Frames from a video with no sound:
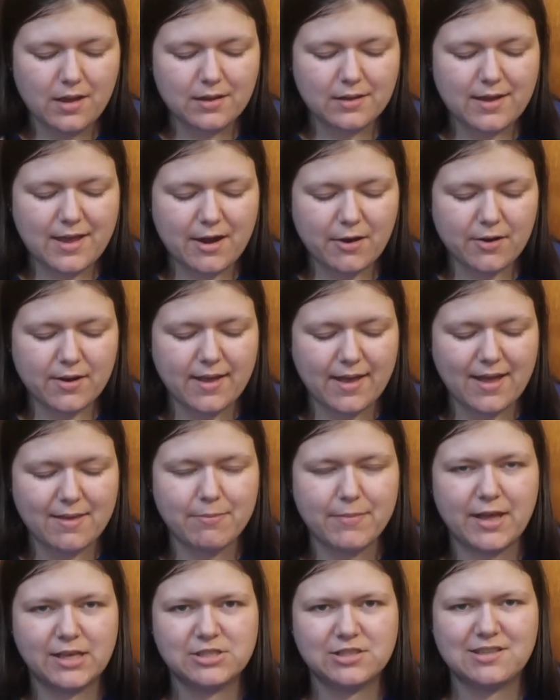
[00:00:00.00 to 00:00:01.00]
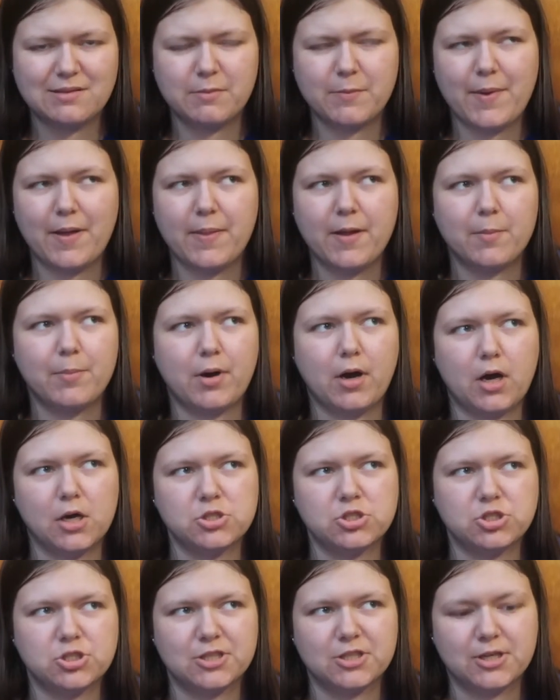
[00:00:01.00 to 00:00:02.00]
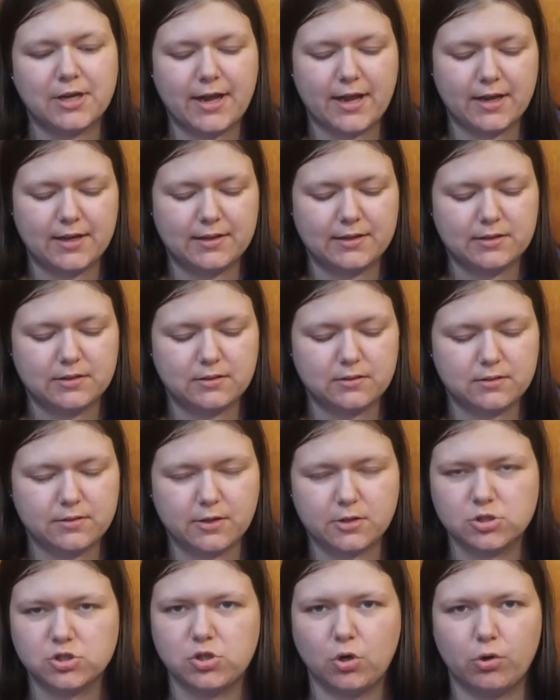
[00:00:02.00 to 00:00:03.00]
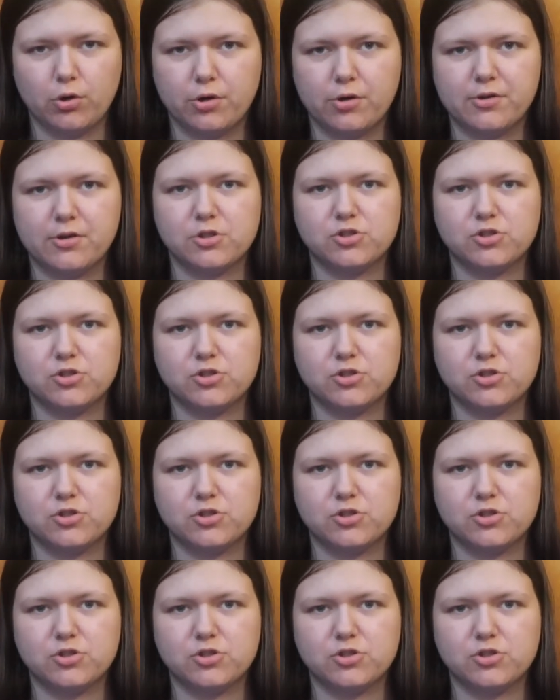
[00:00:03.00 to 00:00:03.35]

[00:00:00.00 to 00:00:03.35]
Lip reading: Carrie Ann mentioned something about their posture and their shoulders.